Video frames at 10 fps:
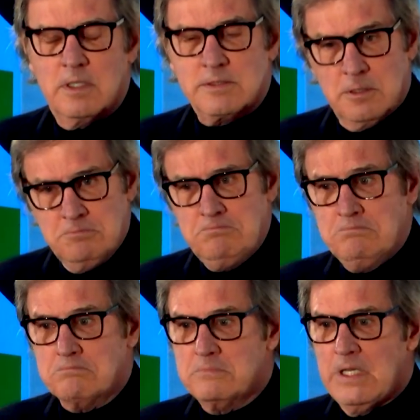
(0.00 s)
I said,
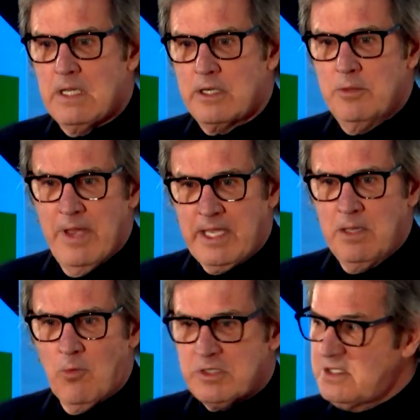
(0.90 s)
are you
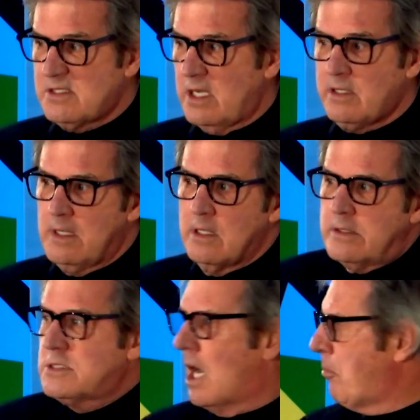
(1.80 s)
making more? She said,
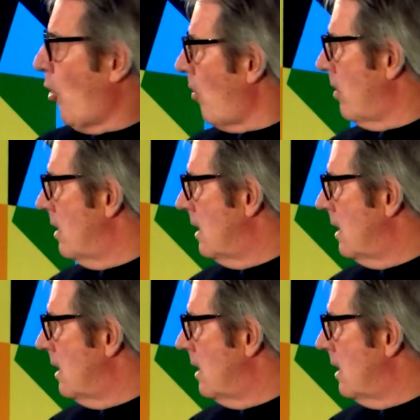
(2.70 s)
double.